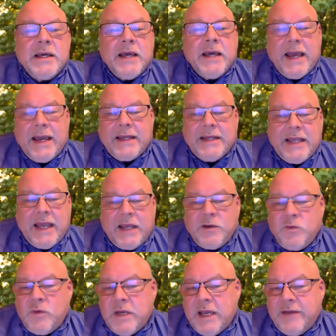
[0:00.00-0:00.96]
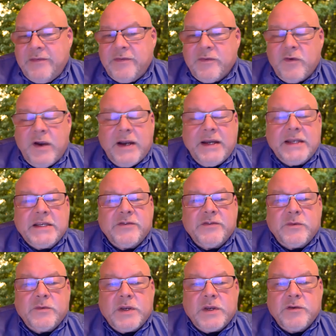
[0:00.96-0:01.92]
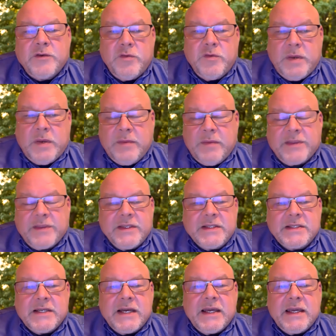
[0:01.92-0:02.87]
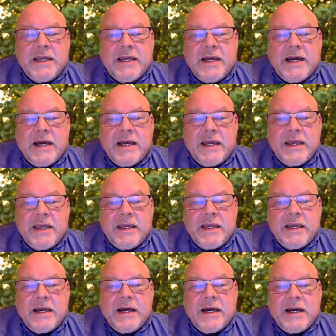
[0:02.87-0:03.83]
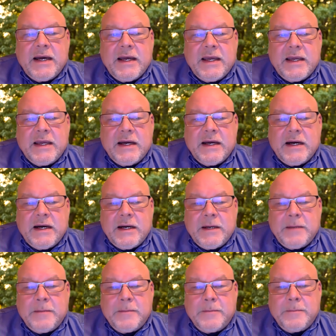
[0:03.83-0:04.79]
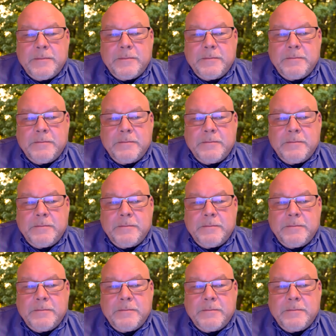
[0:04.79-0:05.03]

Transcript: and and we have a variety of different recruitment methods i i i um,